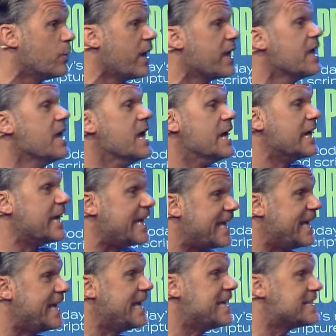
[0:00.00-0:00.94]
way
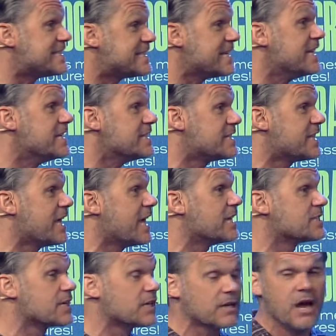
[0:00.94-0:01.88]
he sees
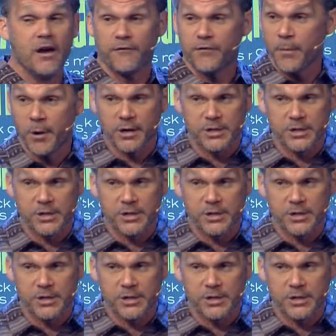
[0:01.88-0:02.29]
things. From